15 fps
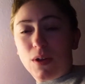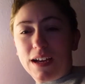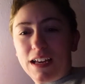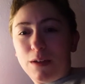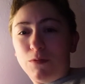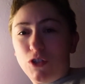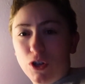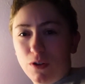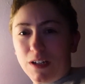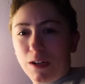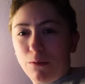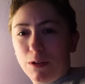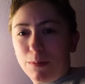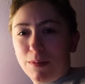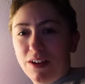I kept
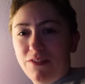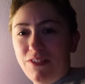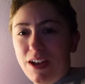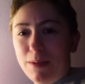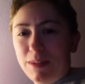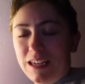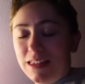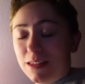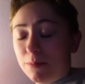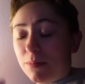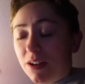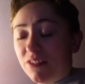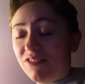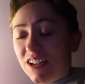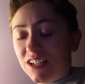joking with my family that
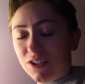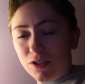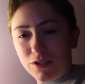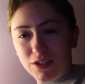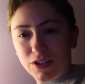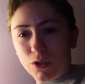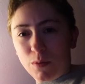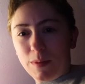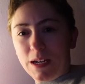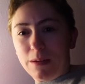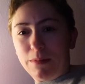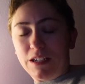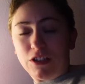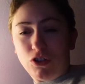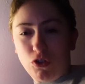my face hurts so bad
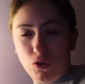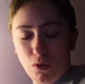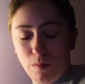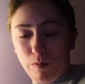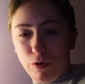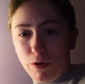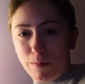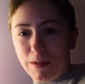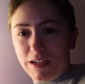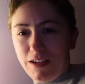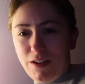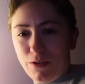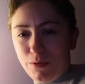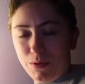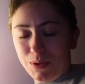because Joel broke my
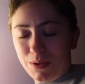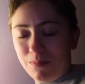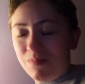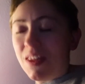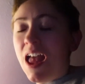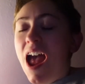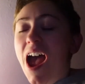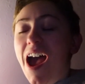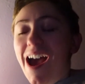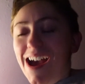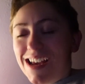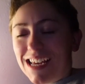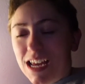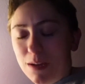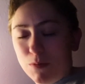nose.
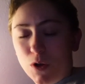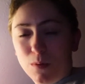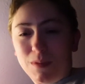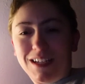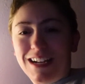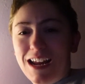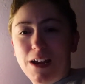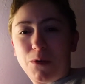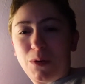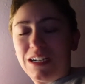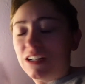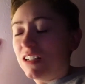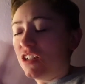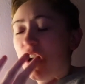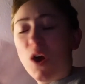I came home today and went,
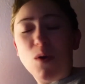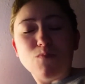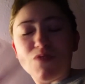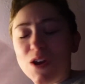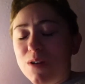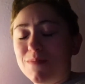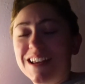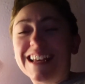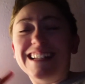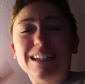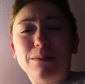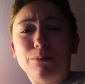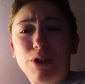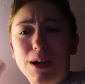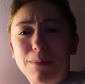nope, he
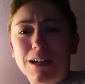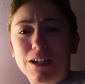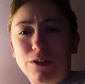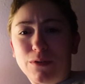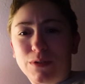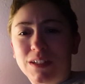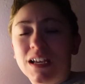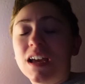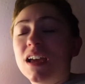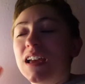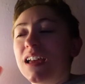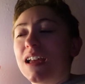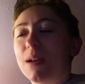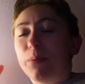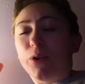didn't break my nose.
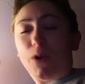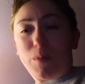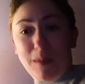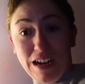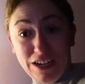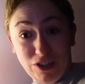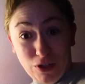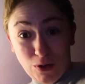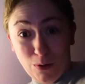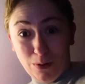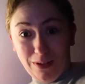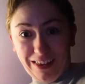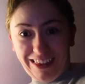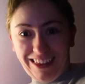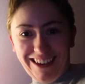He broke my
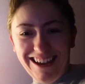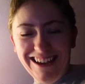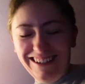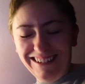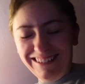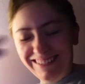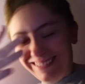tooth.